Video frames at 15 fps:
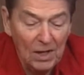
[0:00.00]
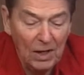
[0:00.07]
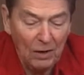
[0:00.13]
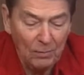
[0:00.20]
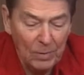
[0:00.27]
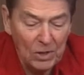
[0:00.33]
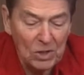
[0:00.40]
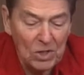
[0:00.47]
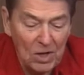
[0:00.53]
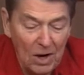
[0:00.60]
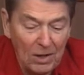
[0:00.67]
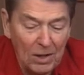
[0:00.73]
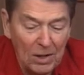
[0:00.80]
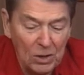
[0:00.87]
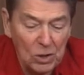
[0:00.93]
have been
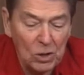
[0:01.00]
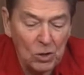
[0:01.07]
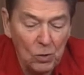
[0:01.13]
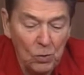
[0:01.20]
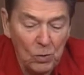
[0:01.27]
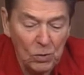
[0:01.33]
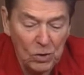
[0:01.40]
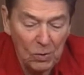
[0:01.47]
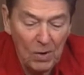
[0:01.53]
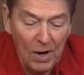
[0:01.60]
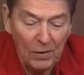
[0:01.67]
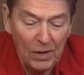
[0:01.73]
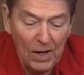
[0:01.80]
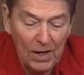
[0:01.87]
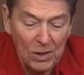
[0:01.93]
started in schools
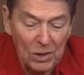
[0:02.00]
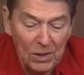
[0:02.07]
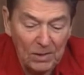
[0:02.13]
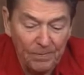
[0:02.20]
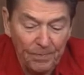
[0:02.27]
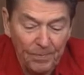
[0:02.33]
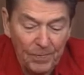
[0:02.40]
around the nation.